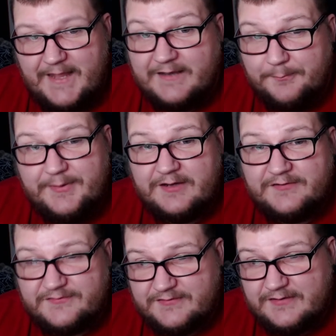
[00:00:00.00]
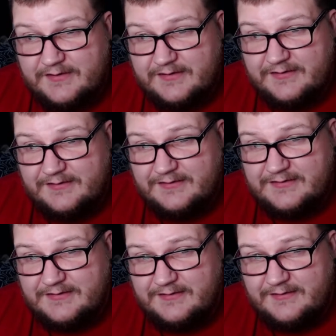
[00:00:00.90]
And the biggest
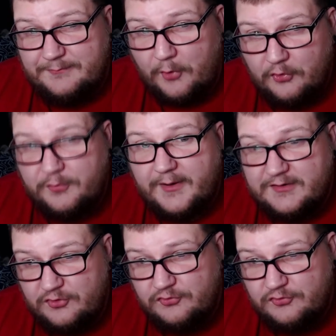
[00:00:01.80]
Pokemon